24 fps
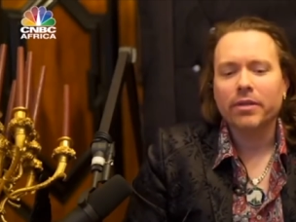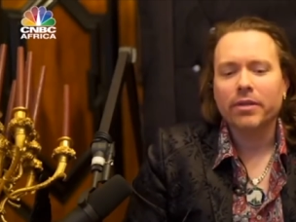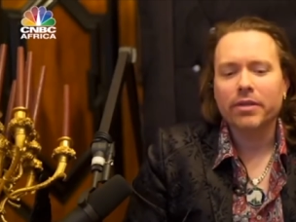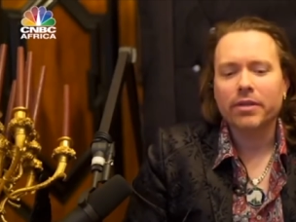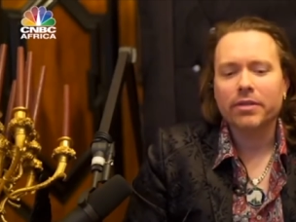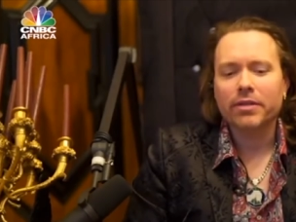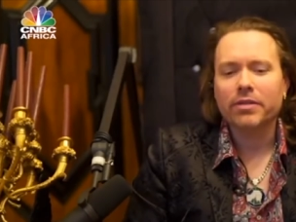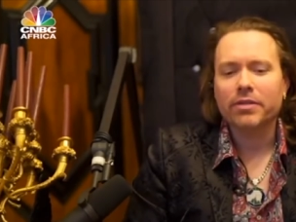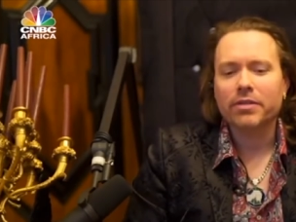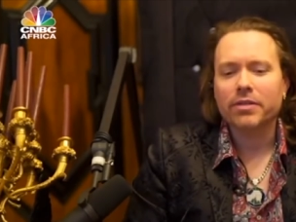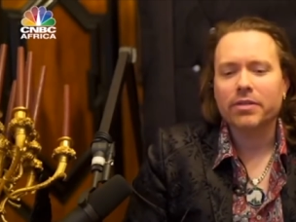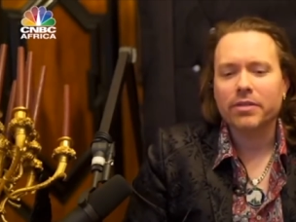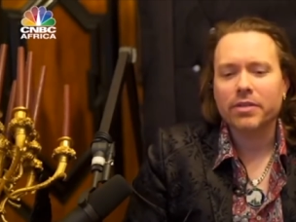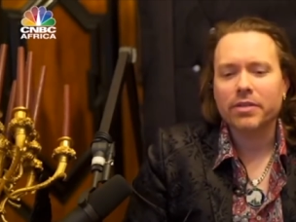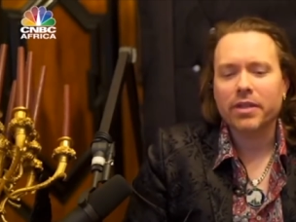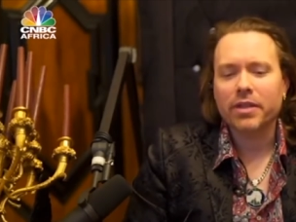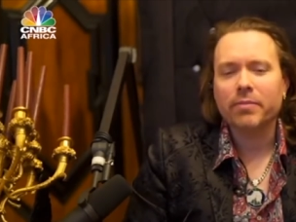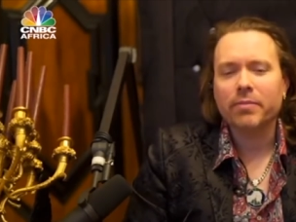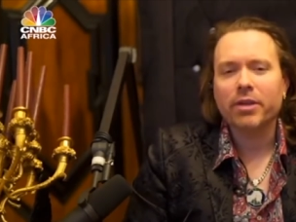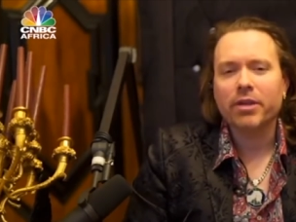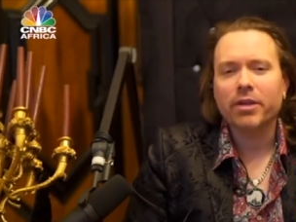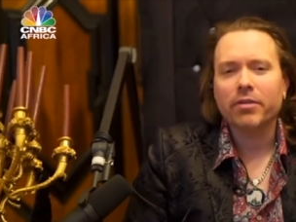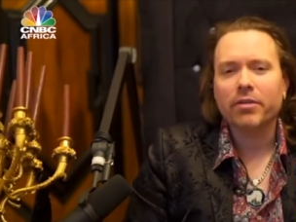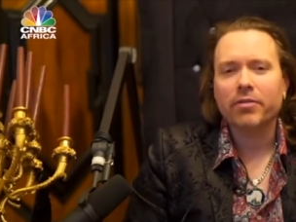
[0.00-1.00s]
This is the
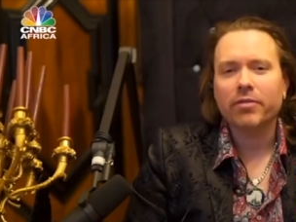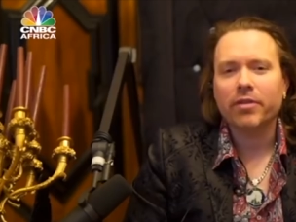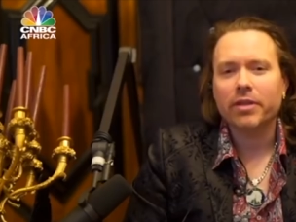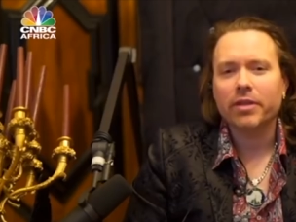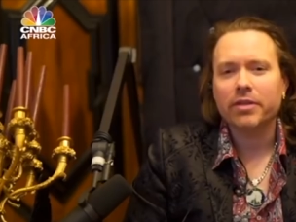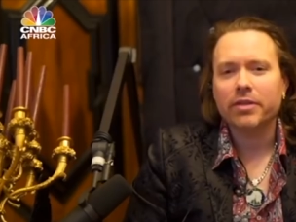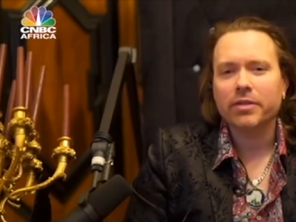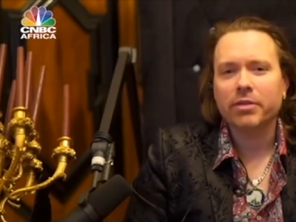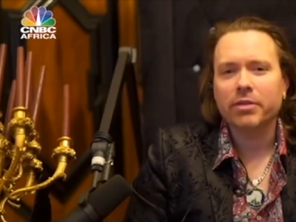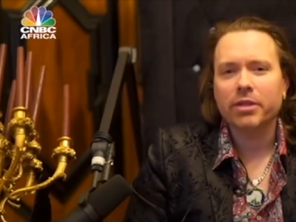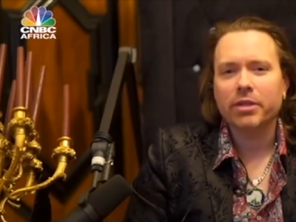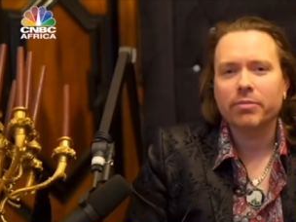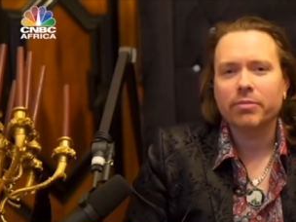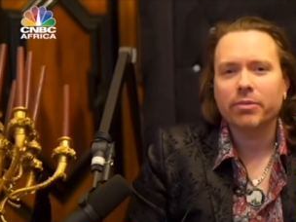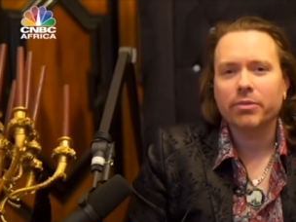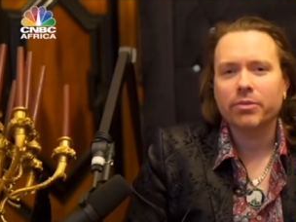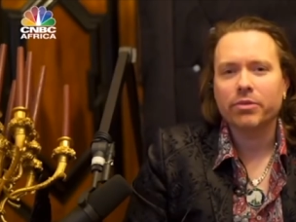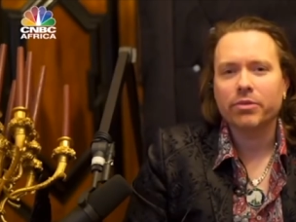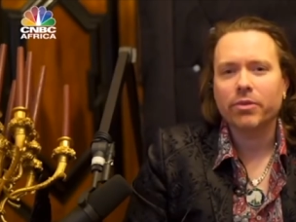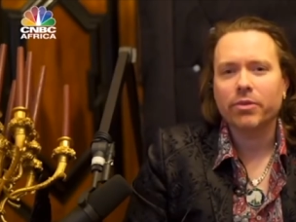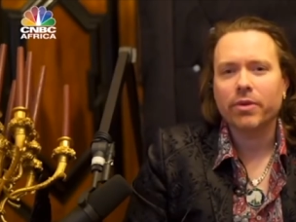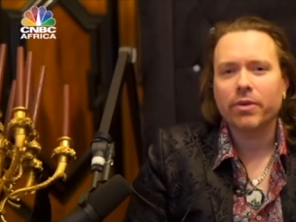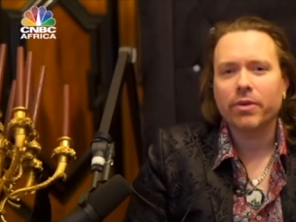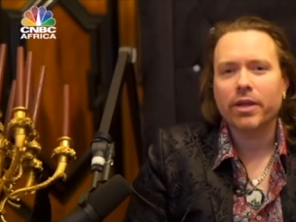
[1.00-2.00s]
same interface that
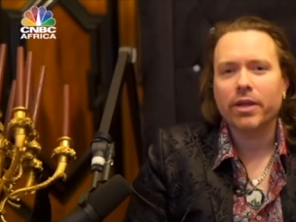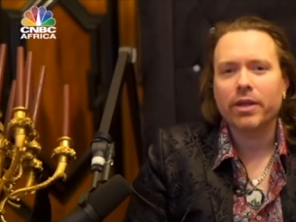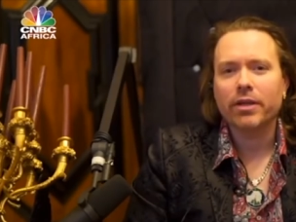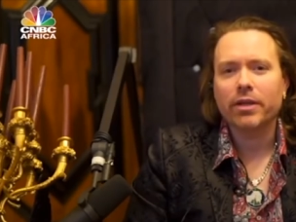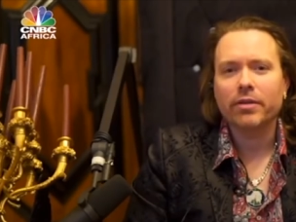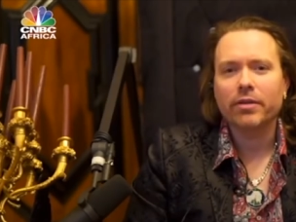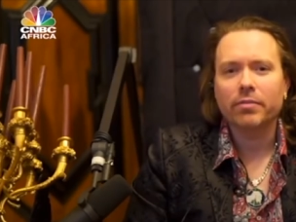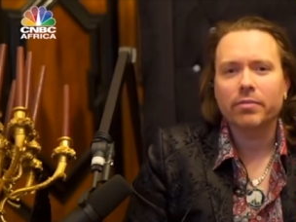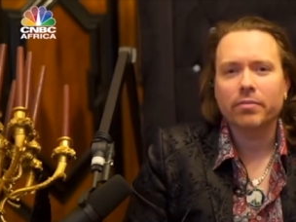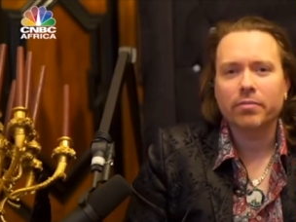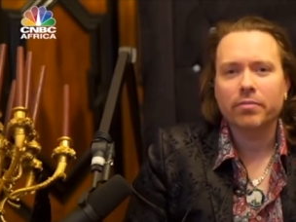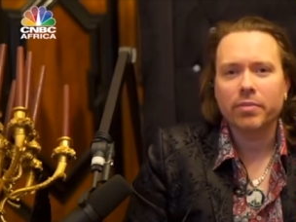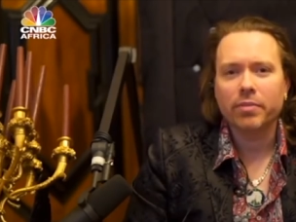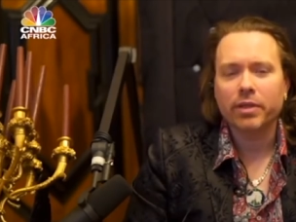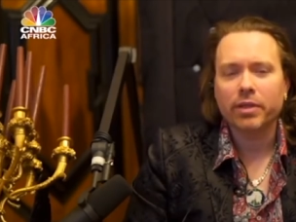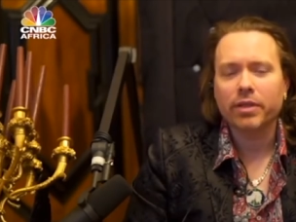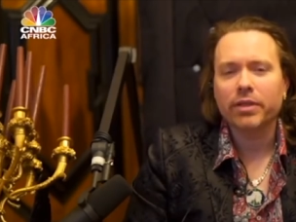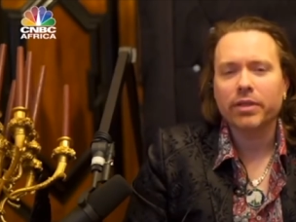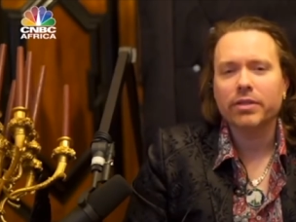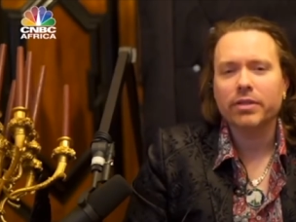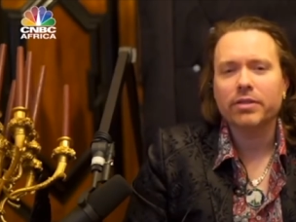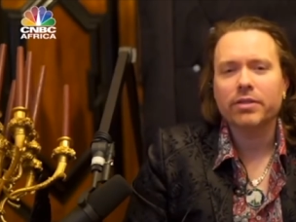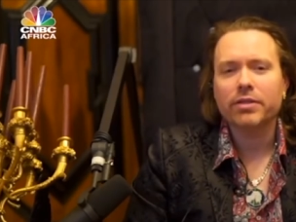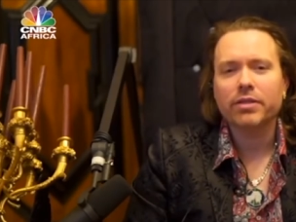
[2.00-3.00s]
people trade
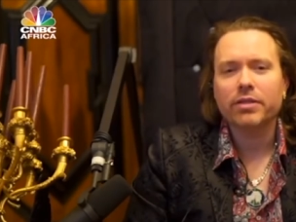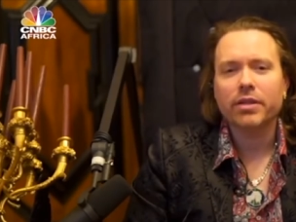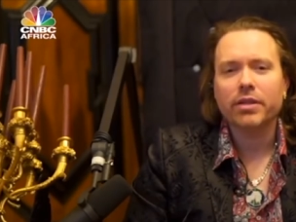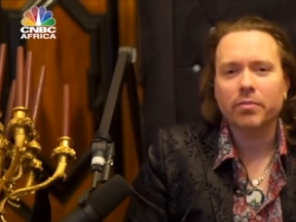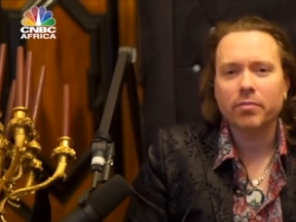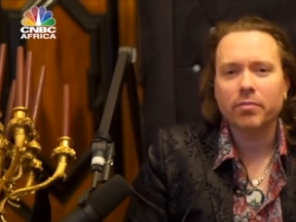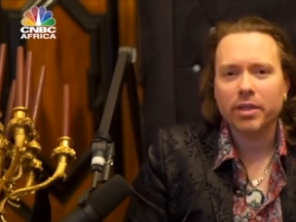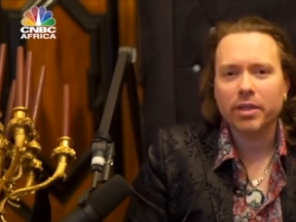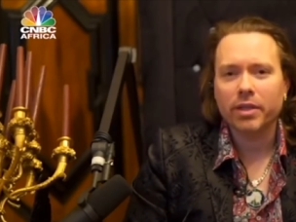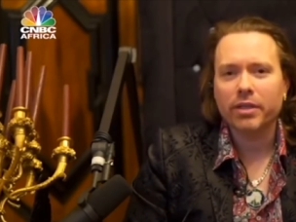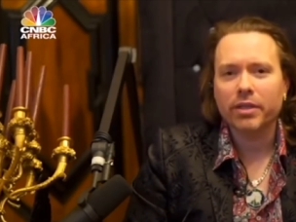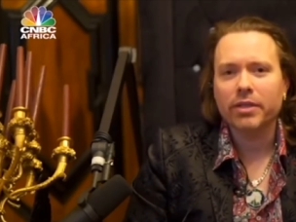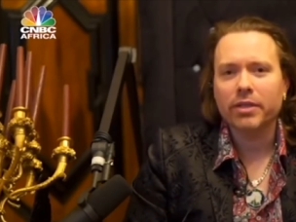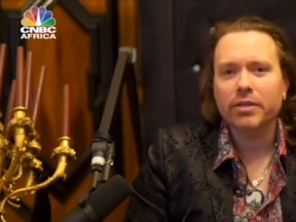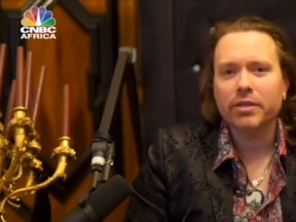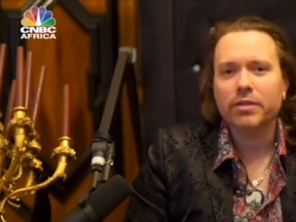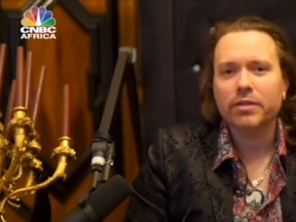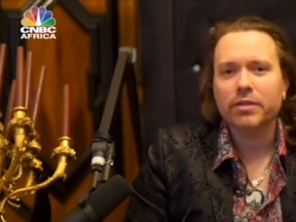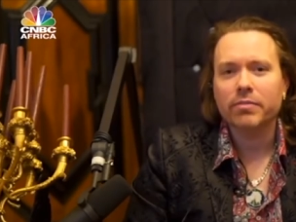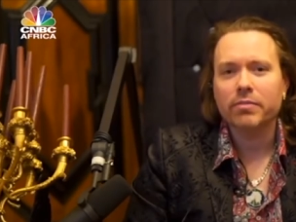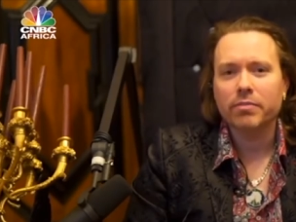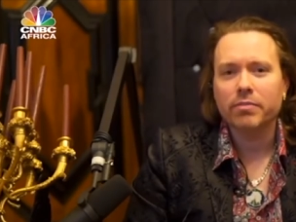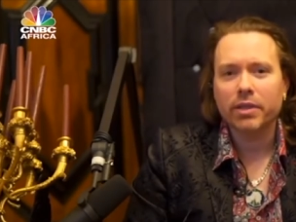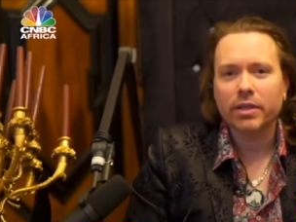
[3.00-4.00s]
billions and
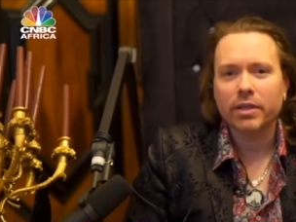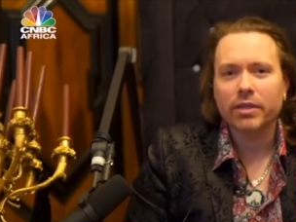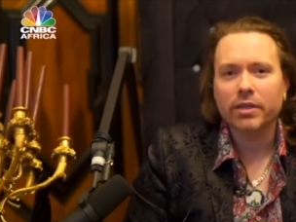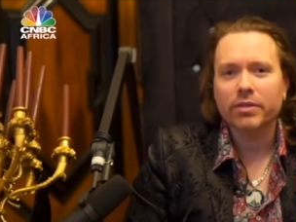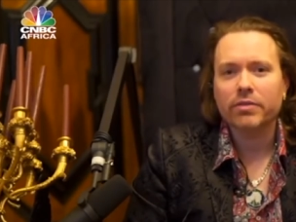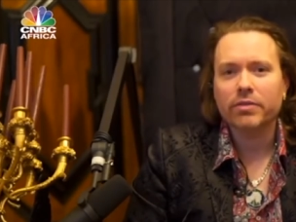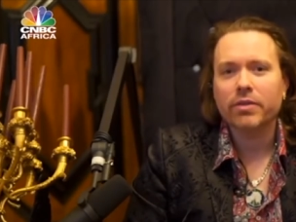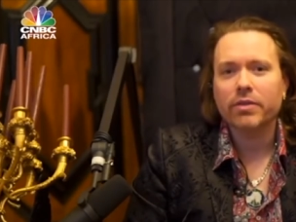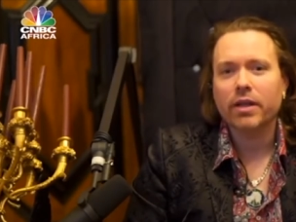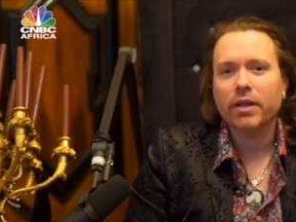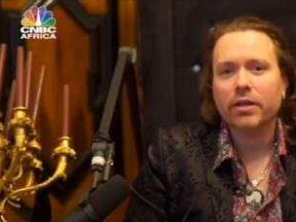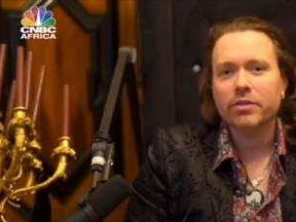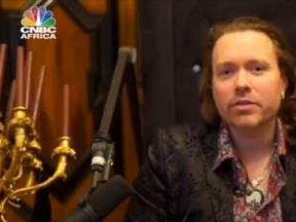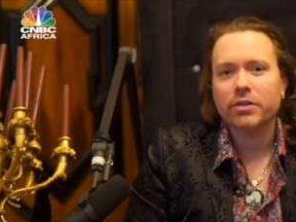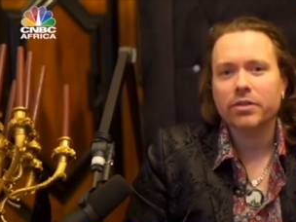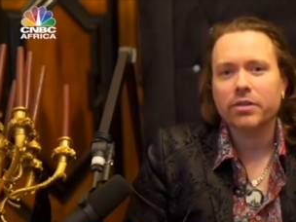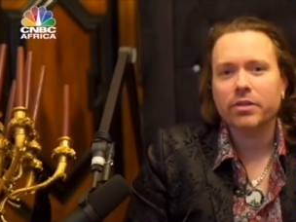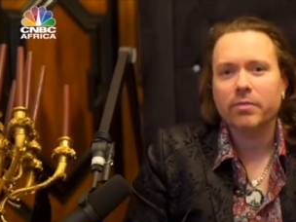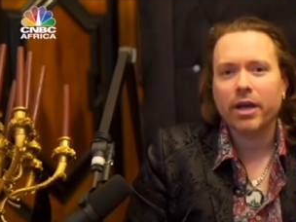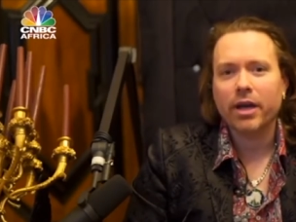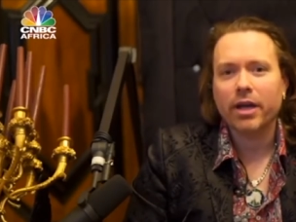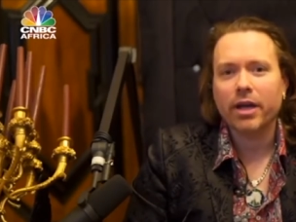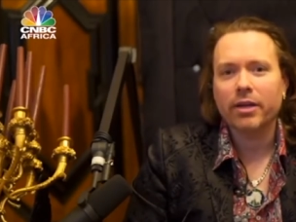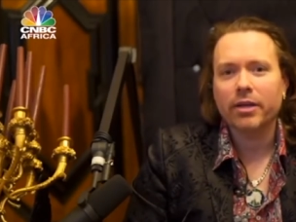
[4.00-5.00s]
billions and billions of
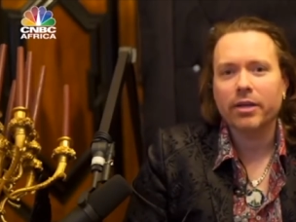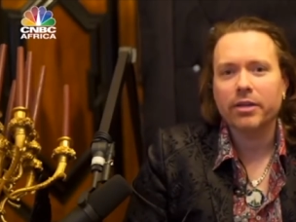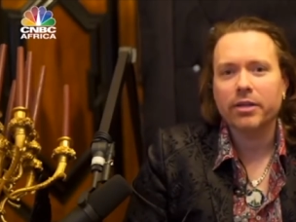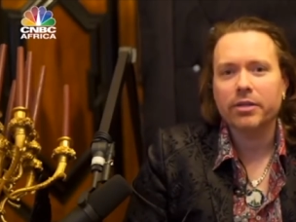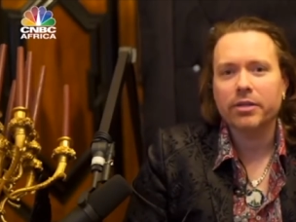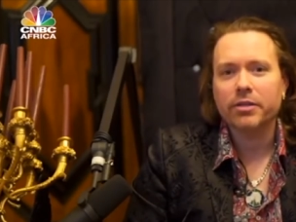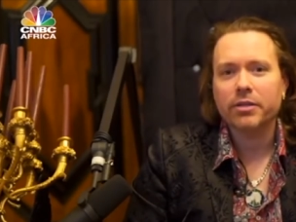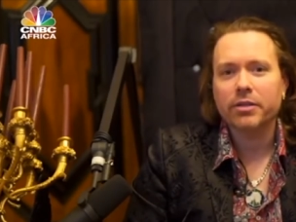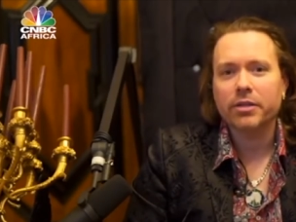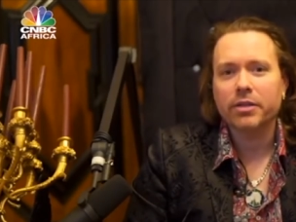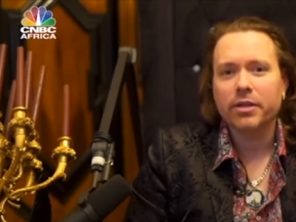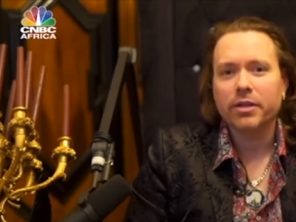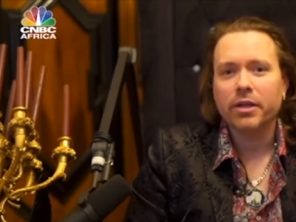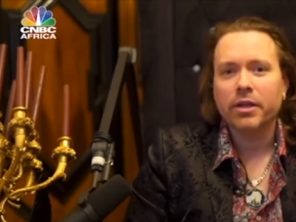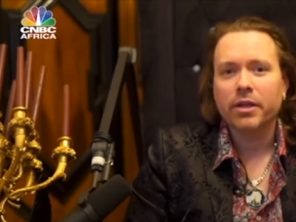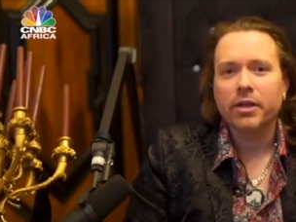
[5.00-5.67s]
dollars of commodities.